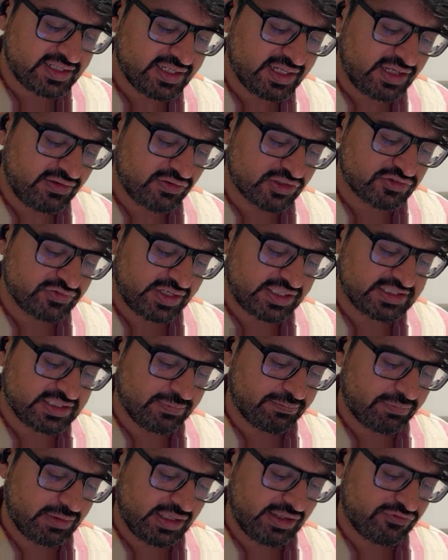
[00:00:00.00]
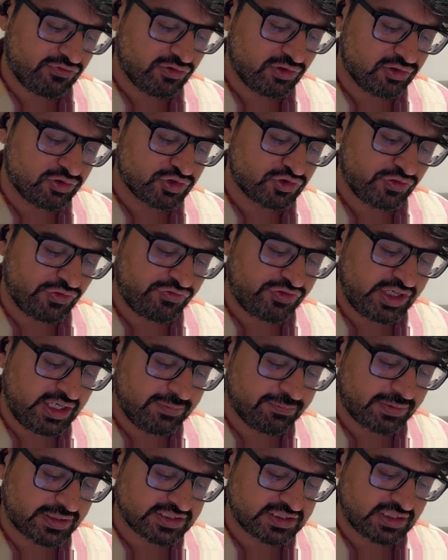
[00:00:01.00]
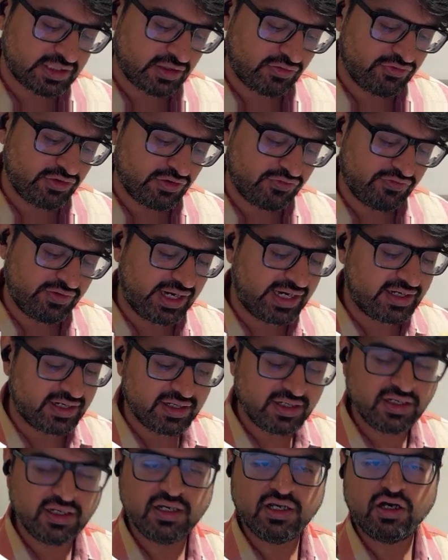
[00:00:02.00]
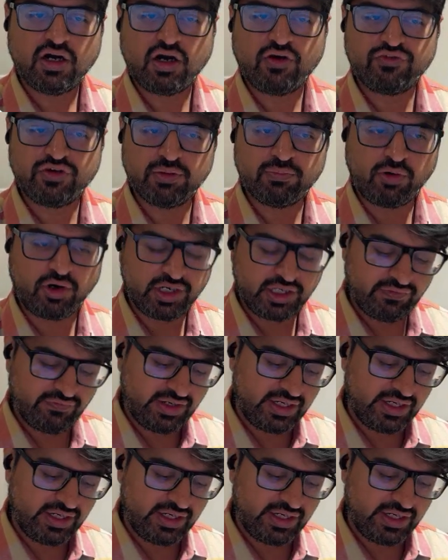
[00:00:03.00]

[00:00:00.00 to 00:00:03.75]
theory was very simple. If you lose 15% of your fat, of your body